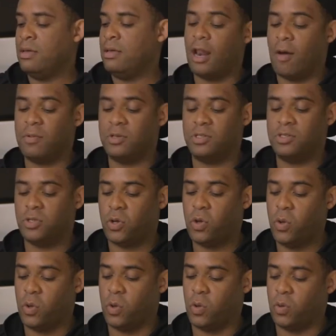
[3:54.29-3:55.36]
And I was
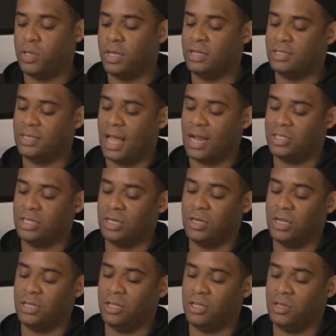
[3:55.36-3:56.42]
told that this is actually
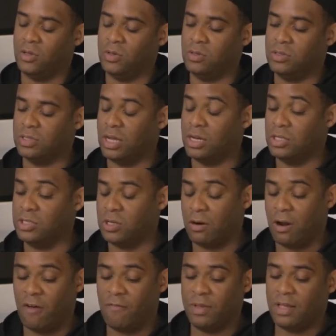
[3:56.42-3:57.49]
good to use to kind of start
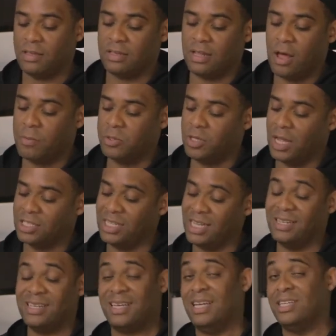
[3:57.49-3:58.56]
off because it helps you actually
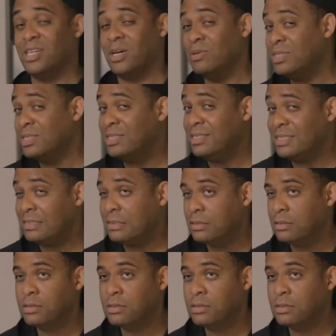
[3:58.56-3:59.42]
get into ketosis